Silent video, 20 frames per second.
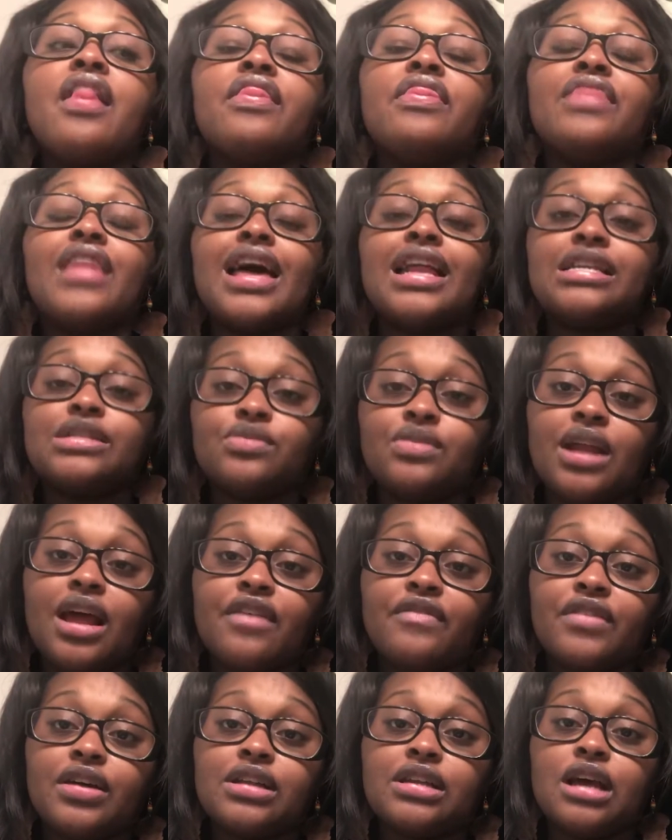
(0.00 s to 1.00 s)
That is when
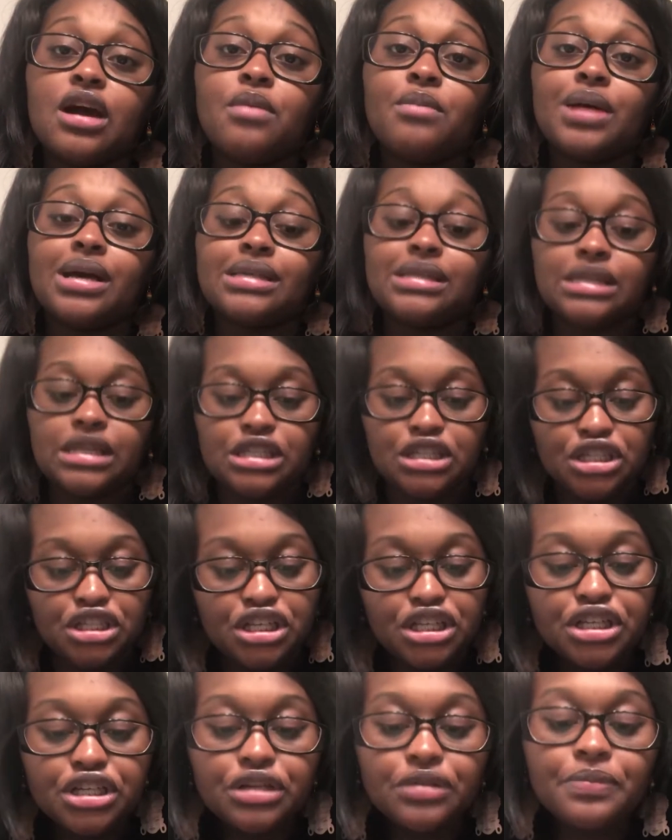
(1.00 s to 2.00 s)
I found out my son's
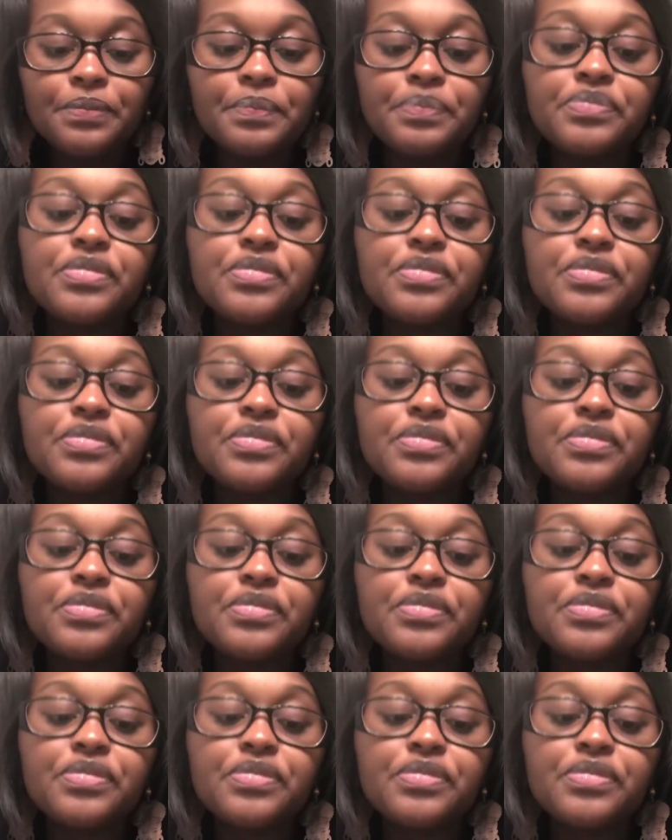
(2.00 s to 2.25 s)
gender.